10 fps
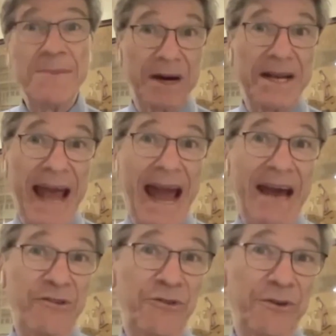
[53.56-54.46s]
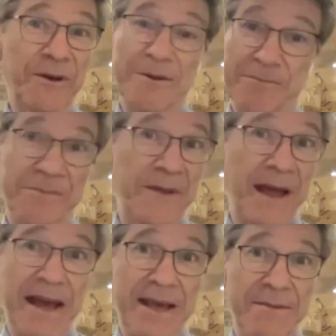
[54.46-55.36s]
but has
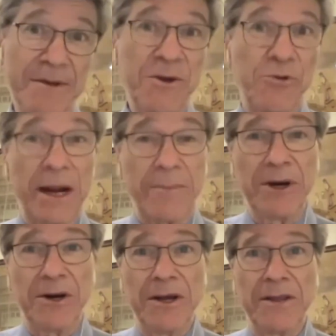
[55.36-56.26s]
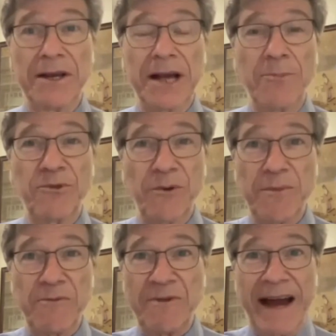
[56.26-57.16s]
a credibility that comes
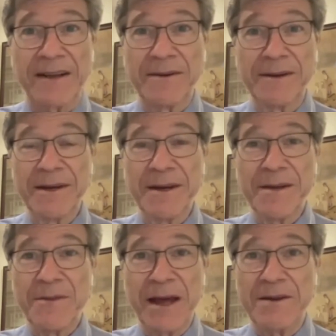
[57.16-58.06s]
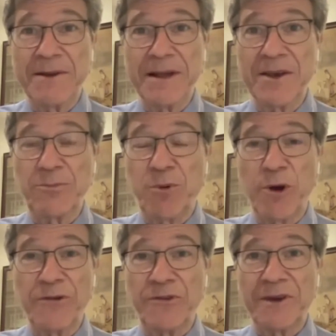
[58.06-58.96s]
from the fact that his
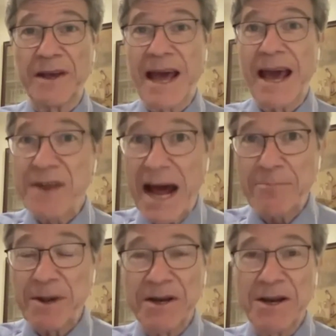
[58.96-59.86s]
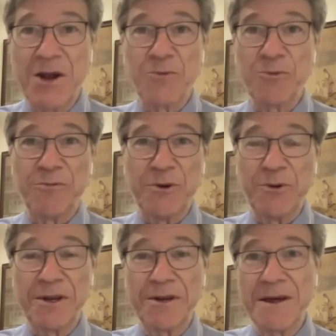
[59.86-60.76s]
points have not been
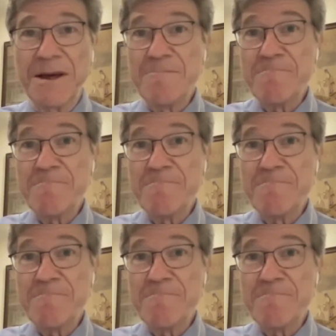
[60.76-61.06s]
refuted,